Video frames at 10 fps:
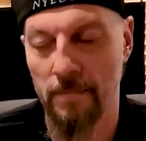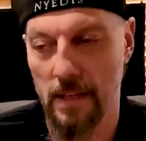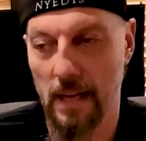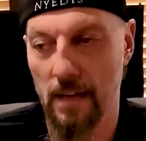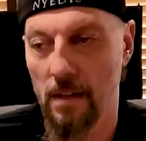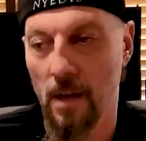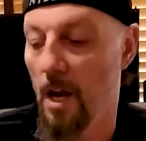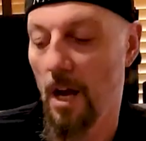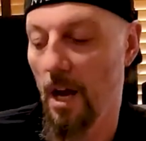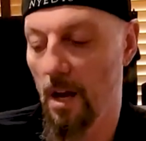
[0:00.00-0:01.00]
Yeah.
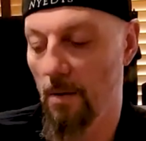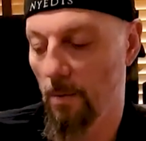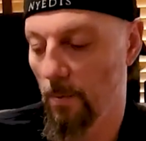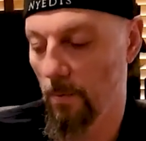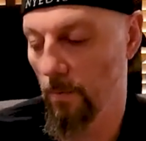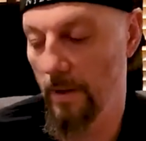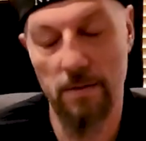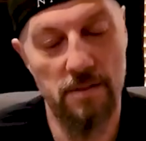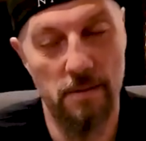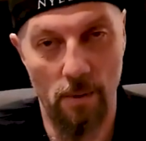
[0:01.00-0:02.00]
Oh, we
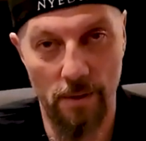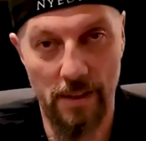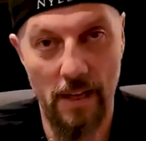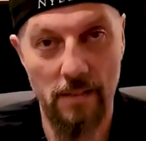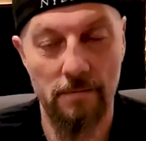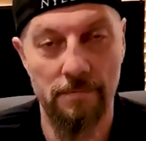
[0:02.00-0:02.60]
don't support that.